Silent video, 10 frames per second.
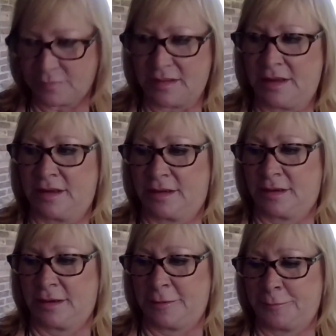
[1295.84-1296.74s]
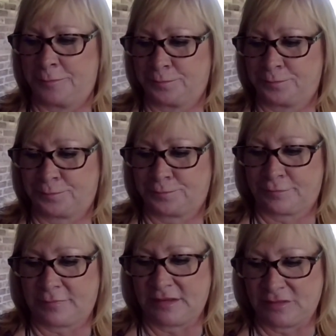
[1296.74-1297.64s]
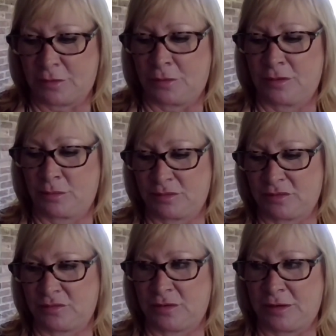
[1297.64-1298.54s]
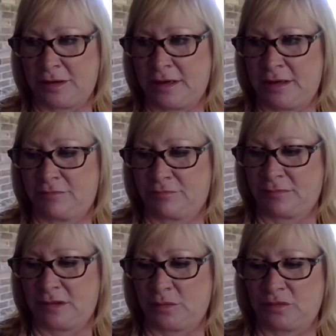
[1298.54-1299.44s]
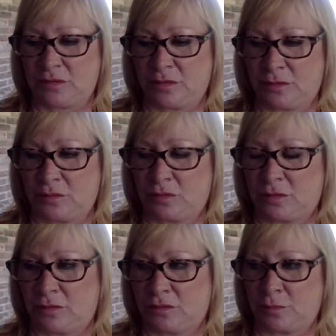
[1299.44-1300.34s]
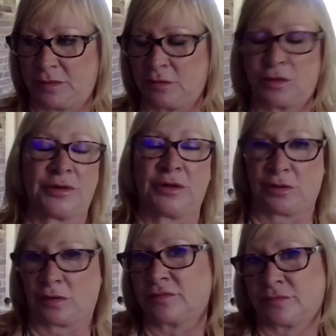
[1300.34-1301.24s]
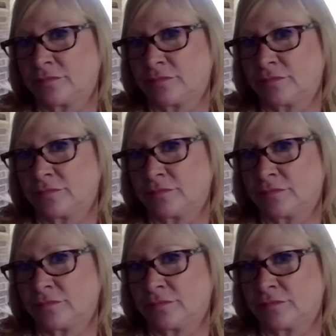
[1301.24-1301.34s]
and so it was a big learning curve.